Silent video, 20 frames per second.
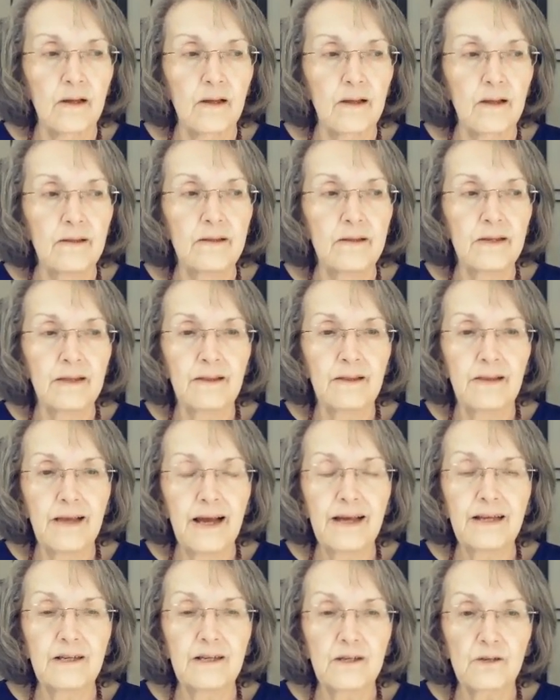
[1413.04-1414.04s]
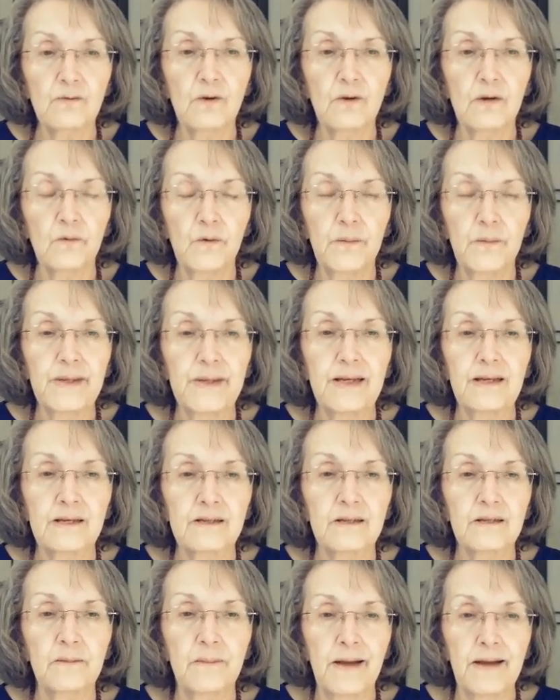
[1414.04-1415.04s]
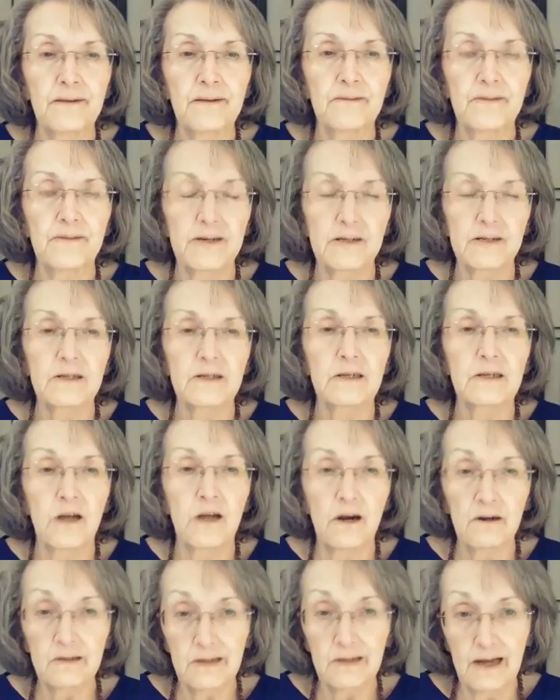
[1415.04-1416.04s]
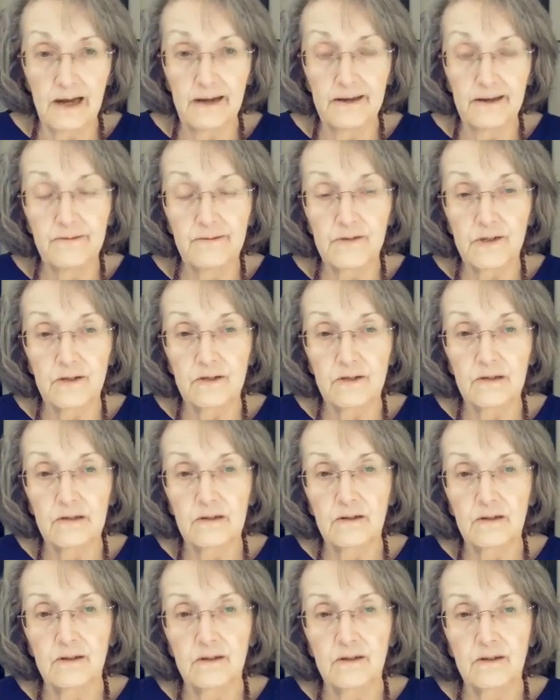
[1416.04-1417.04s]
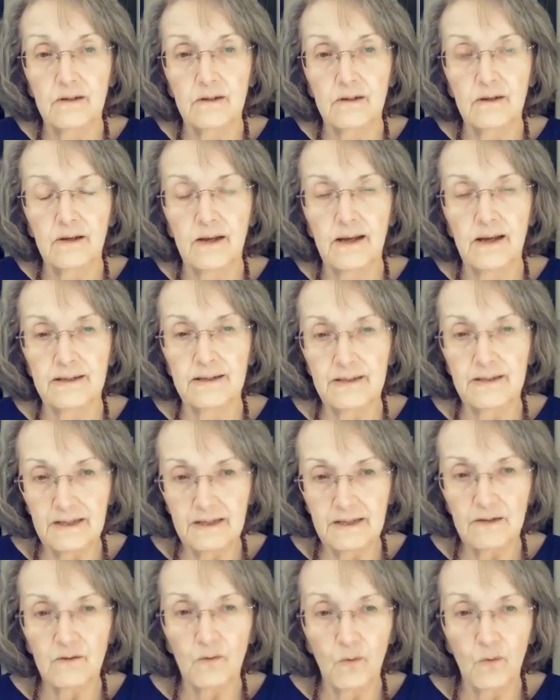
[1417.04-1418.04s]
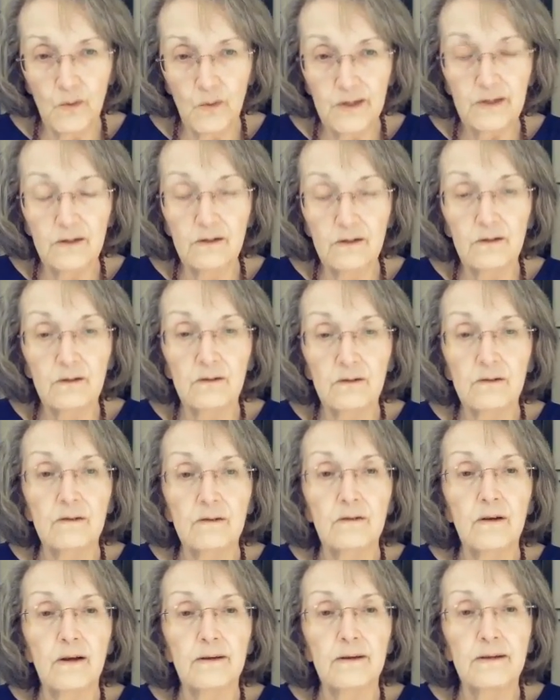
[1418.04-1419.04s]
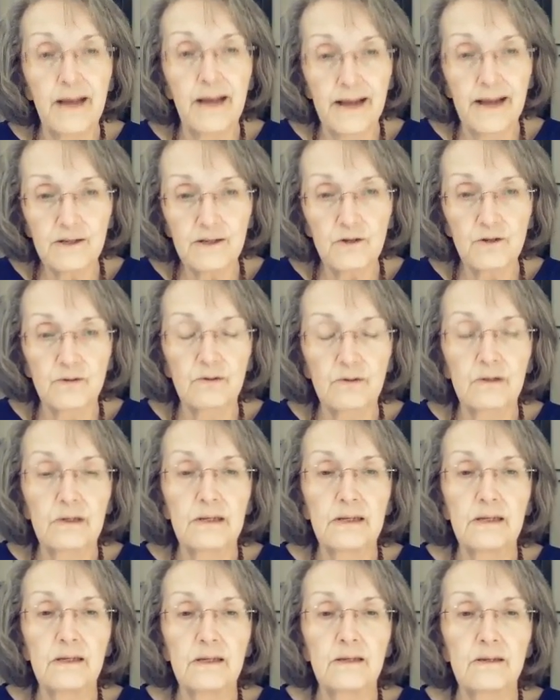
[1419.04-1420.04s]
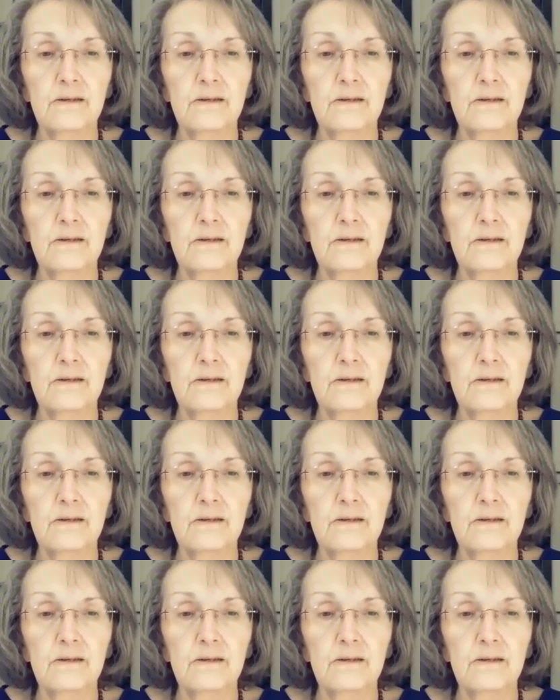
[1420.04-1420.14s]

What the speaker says: then that is what will begin to manifest in our lives, and it will naturally